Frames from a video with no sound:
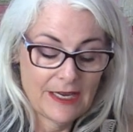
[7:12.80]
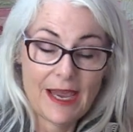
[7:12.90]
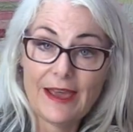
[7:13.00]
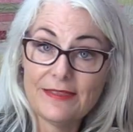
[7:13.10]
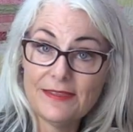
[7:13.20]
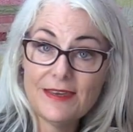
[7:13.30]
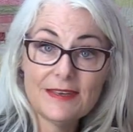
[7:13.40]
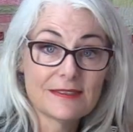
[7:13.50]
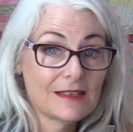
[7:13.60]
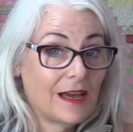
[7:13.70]
And
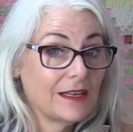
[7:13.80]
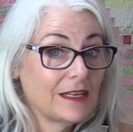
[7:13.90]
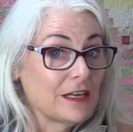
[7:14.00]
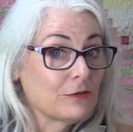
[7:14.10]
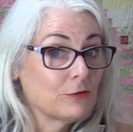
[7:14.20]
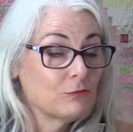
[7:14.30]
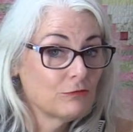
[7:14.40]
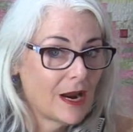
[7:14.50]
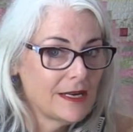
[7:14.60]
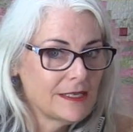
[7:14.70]
this I leave
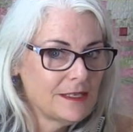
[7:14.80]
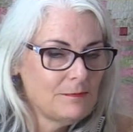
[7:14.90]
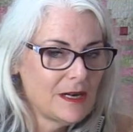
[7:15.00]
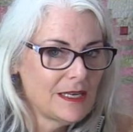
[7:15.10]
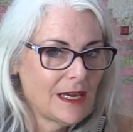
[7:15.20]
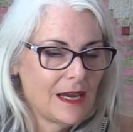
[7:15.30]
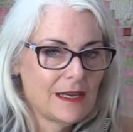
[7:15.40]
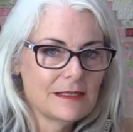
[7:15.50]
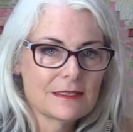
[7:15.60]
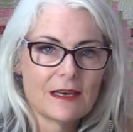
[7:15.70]
right in my
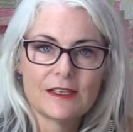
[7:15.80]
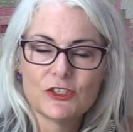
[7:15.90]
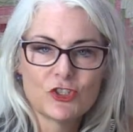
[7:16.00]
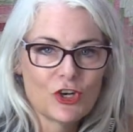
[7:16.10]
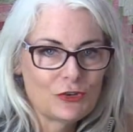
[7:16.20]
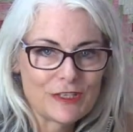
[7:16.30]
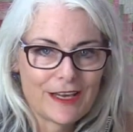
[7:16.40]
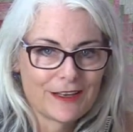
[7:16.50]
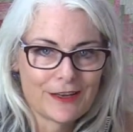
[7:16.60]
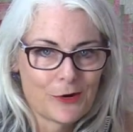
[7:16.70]
case. I don't
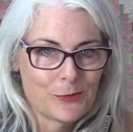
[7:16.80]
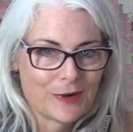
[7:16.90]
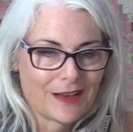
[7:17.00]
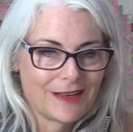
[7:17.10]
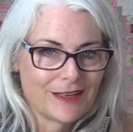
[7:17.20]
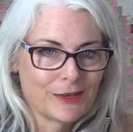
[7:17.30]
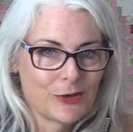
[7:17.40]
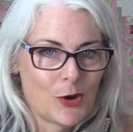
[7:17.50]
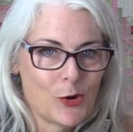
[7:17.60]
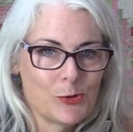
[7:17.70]
take it out when I get
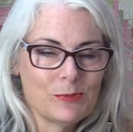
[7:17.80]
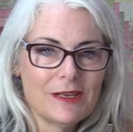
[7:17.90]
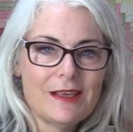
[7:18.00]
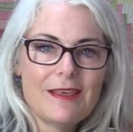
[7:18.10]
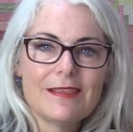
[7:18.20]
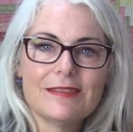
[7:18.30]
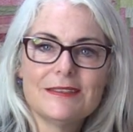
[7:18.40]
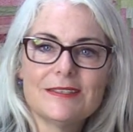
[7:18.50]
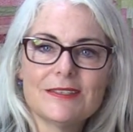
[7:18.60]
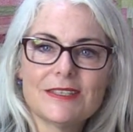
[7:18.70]
it home.
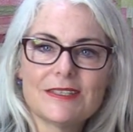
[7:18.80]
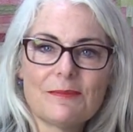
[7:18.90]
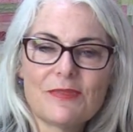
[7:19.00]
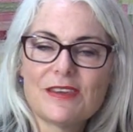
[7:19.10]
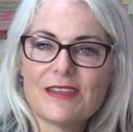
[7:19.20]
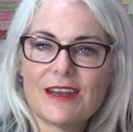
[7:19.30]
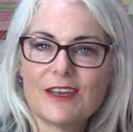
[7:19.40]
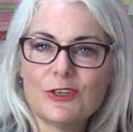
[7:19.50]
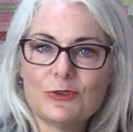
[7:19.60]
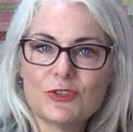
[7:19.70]
This is something that
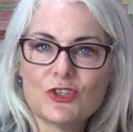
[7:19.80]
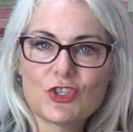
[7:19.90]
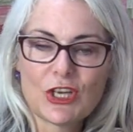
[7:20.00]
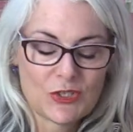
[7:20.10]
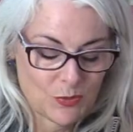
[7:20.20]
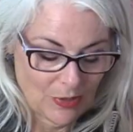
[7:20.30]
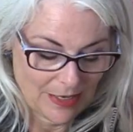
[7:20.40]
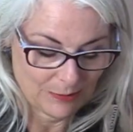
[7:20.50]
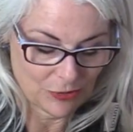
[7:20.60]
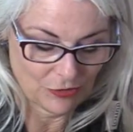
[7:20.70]
I use just while
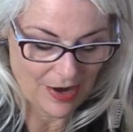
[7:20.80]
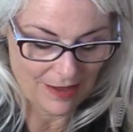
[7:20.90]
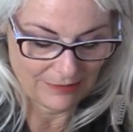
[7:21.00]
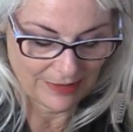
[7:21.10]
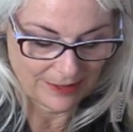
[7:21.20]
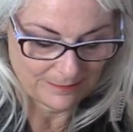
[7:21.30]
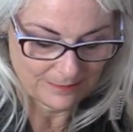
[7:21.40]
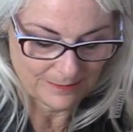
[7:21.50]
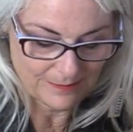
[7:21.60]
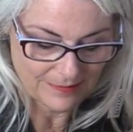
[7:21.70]
I'm traveling.
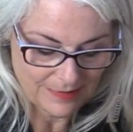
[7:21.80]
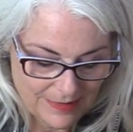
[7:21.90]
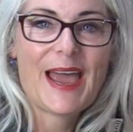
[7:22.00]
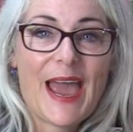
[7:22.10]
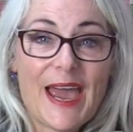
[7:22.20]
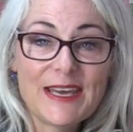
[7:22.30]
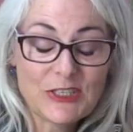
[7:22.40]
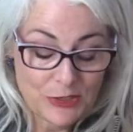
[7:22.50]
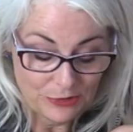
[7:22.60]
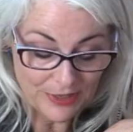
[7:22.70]

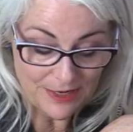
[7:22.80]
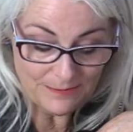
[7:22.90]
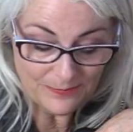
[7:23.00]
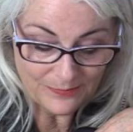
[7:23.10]
Hand cream